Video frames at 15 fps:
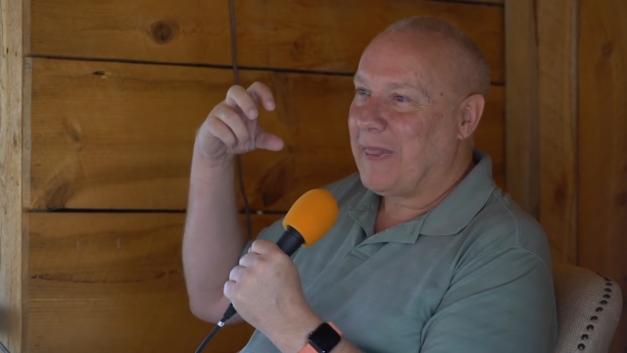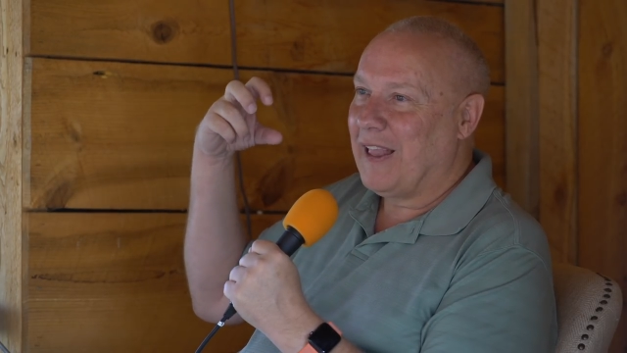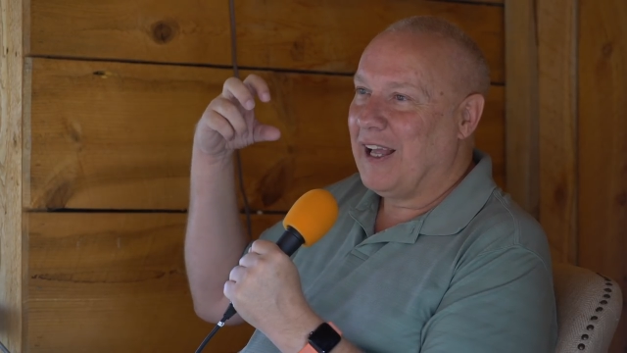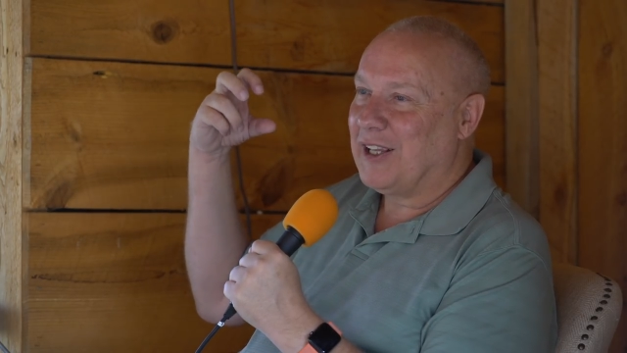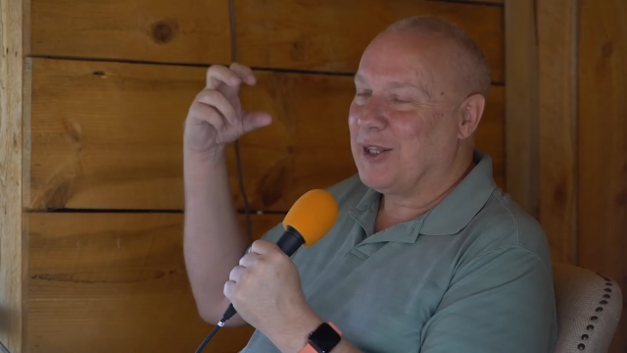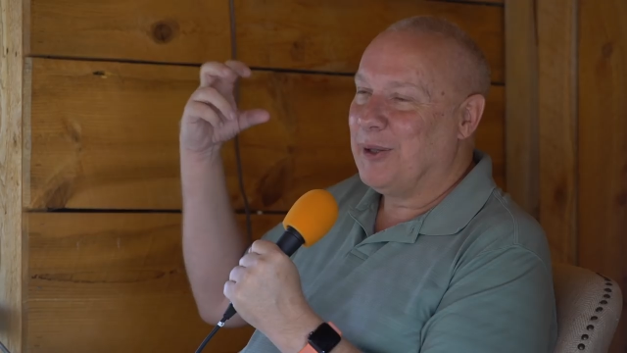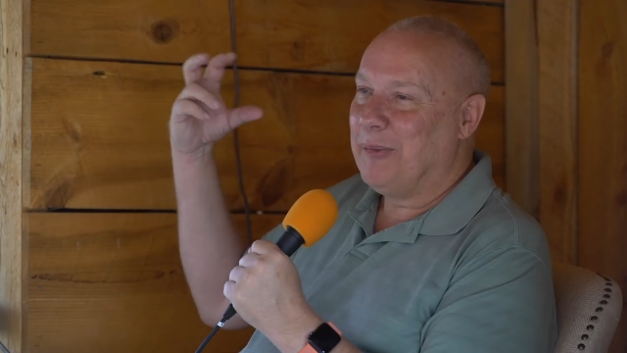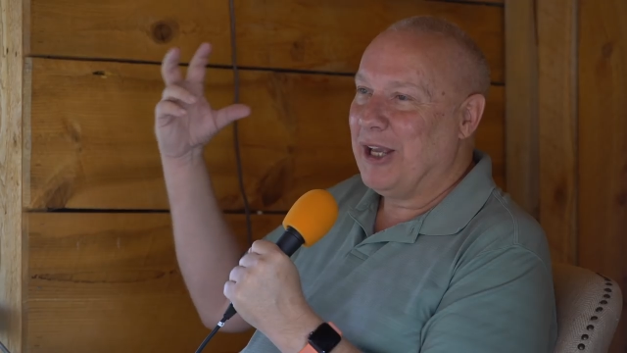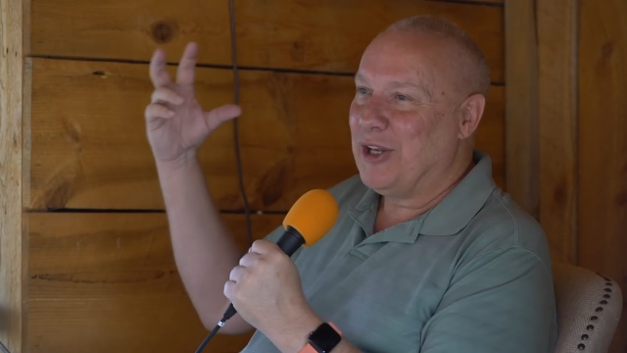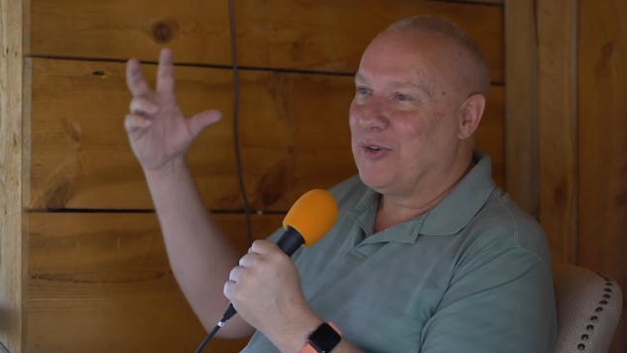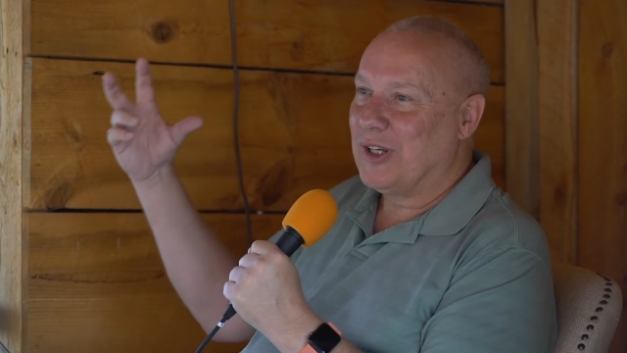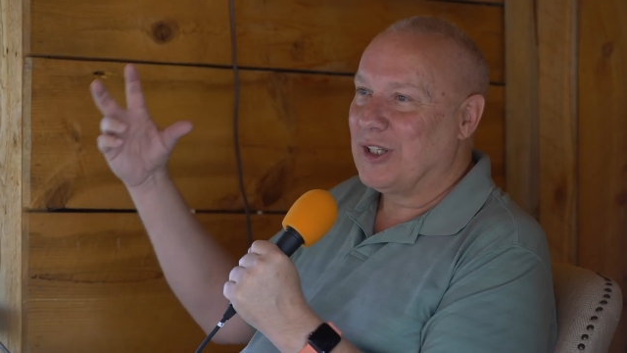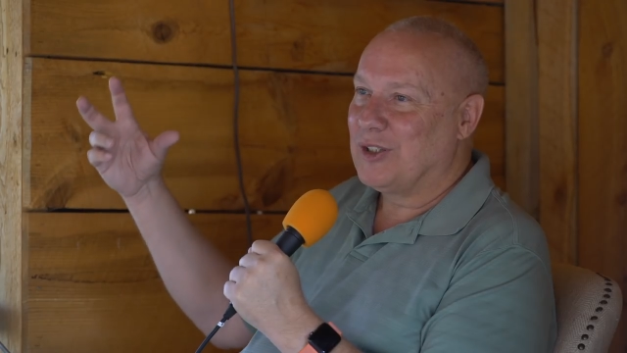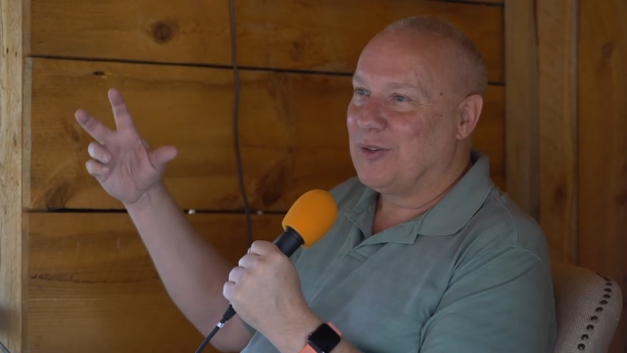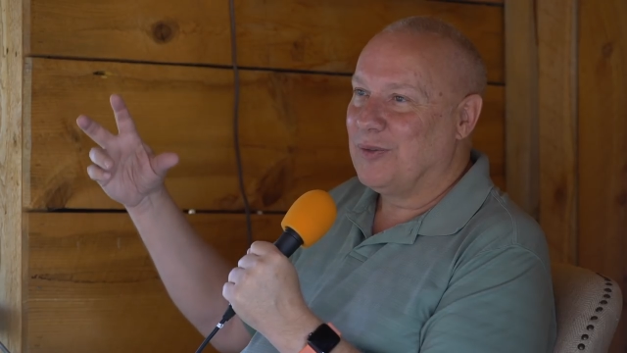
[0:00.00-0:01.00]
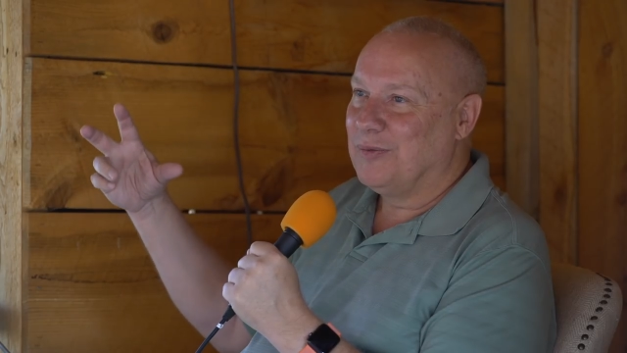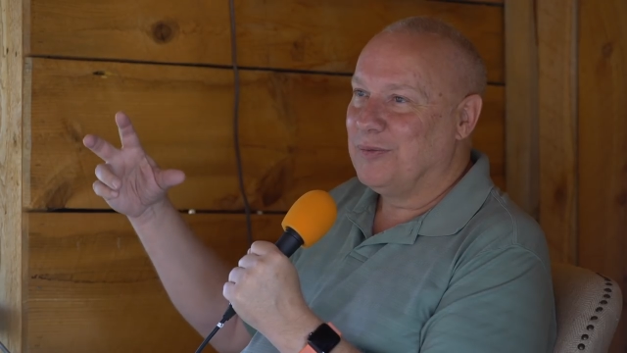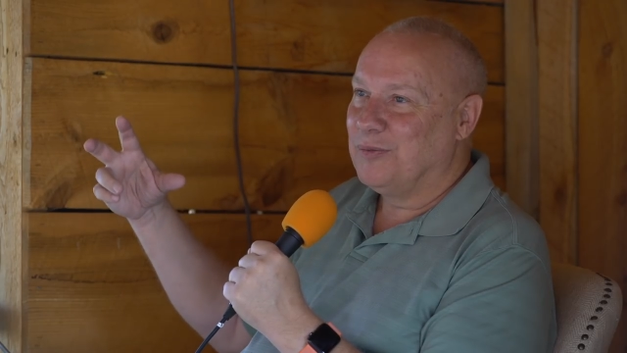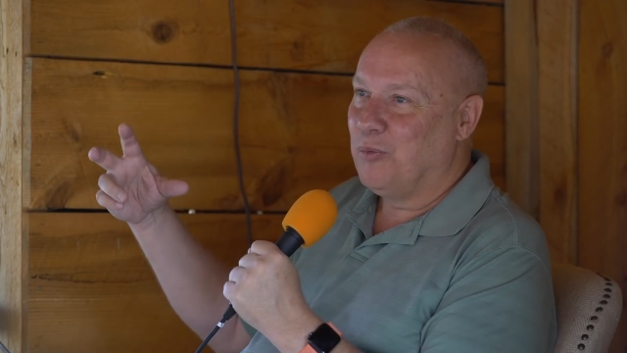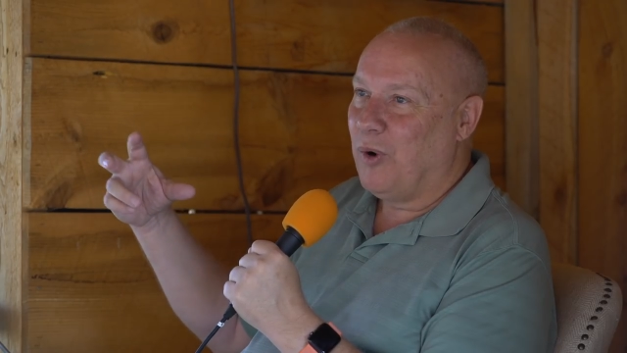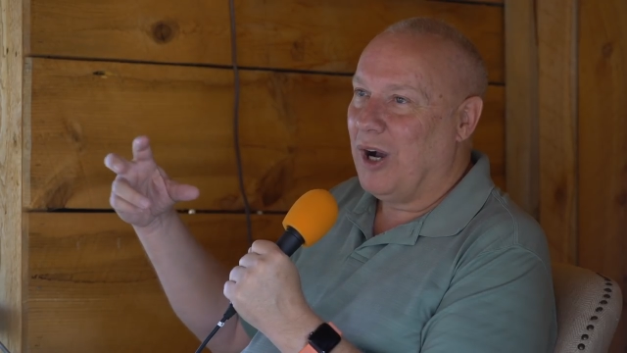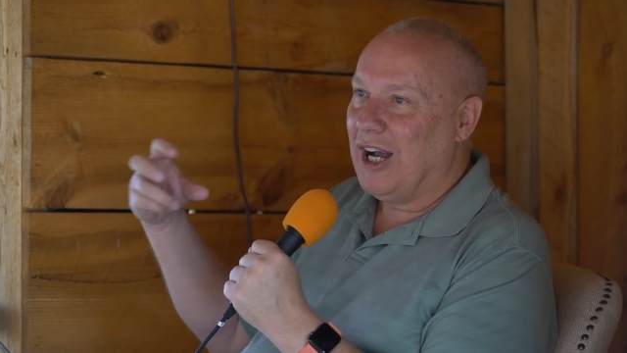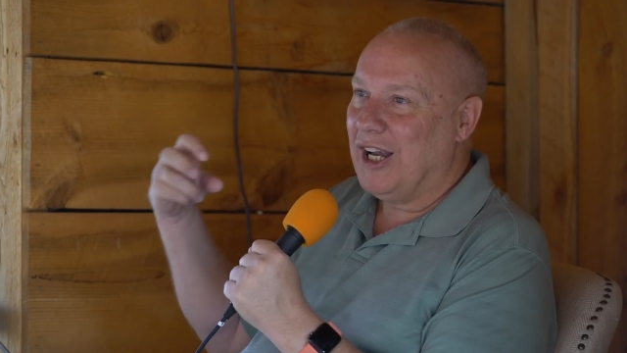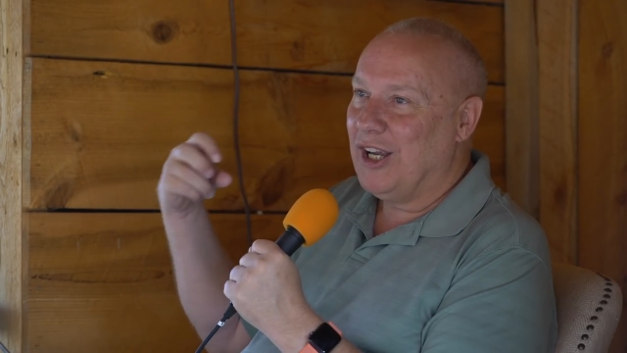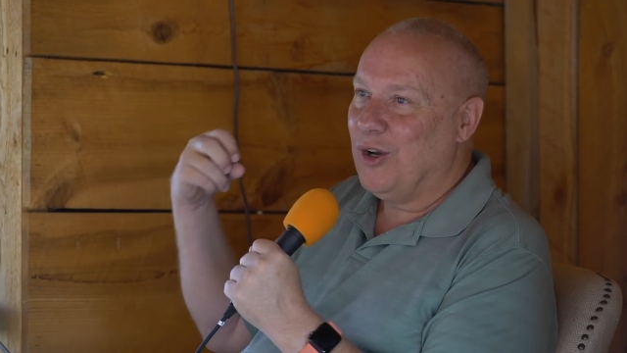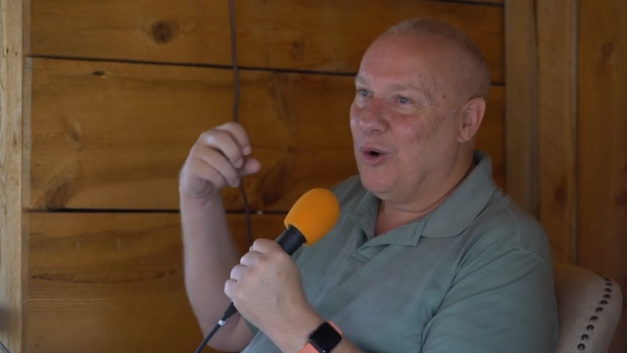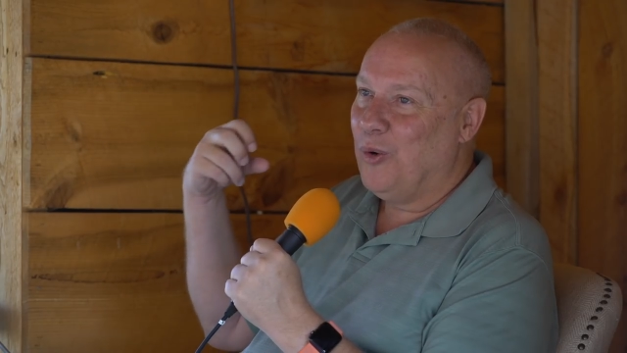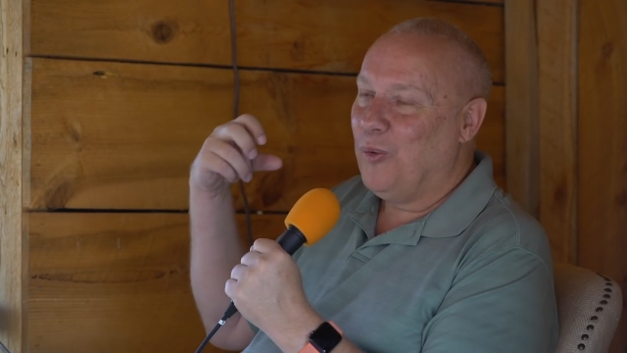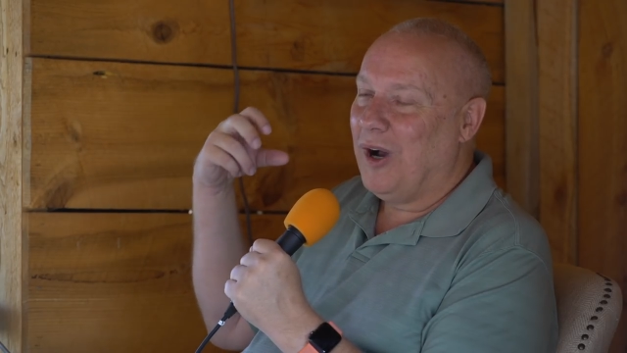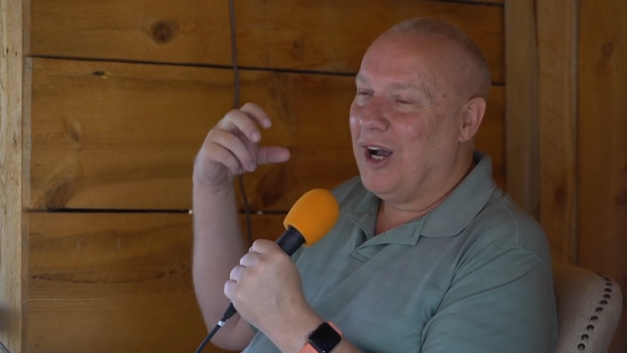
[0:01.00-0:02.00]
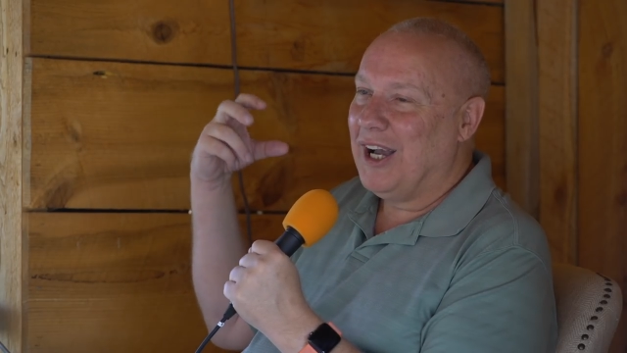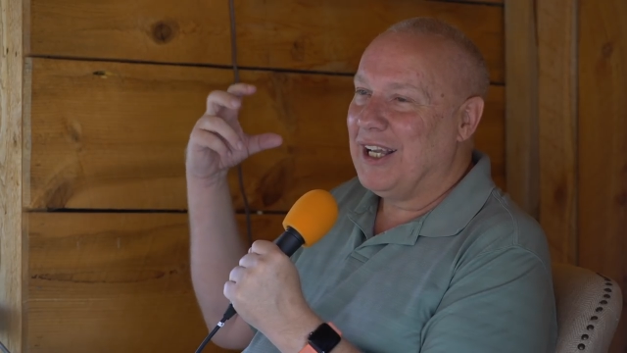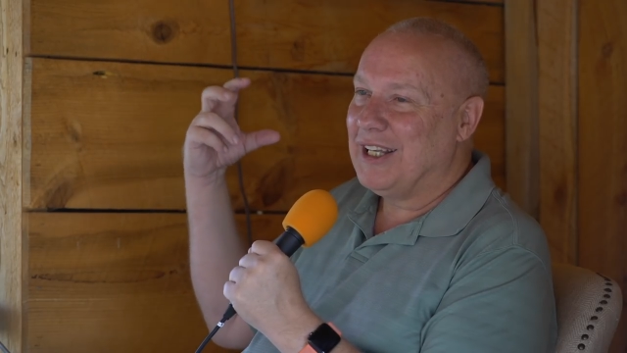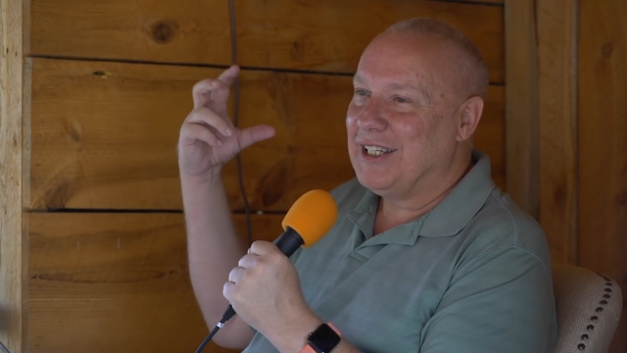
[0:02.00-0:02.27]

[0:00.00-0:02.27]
like the matrix why oh why